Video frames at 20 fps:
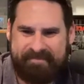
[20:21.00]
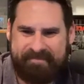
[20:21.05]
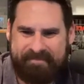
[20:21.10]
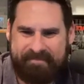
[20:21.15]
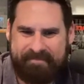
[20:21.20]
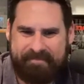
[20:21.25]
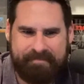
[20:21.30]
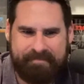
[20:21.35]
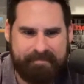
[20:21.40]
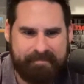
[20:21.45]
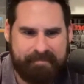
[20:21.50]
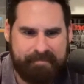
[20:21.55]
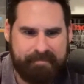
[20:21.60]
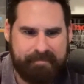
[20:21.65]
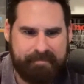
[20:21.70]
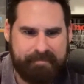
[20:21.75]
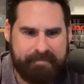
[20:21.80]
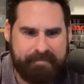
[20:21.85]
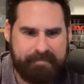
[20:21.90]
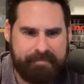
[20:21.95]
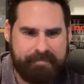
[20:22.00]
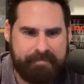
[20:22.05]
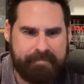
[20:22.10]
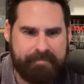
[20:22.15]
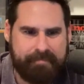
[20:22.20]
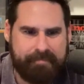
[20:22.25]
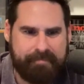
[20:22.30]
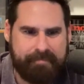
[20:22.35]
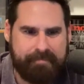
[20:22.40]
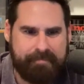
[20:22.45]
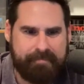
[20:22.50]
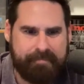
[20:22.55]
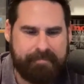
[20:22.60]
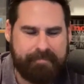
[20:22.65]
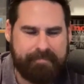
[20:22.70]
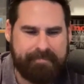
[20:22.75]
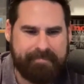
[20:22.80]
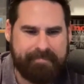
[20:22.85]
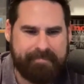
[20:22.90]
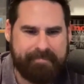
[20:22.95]

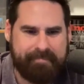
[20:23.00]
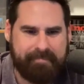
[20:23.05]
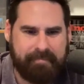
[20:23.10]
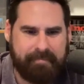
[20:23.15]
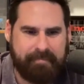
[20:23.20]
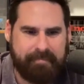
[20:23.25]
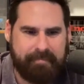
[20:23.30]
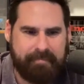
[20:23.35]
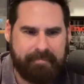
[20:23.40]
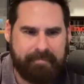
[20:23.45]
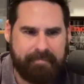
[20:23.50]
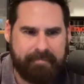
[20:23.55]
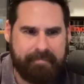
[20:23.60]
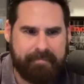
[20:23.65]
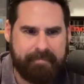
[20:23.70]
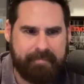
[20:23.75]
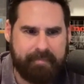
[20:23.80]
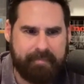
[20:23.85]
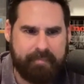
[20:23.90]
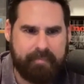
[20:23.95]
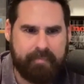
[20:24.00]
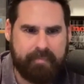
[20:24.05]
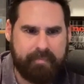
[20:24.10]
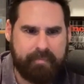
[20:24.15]
(not speaking)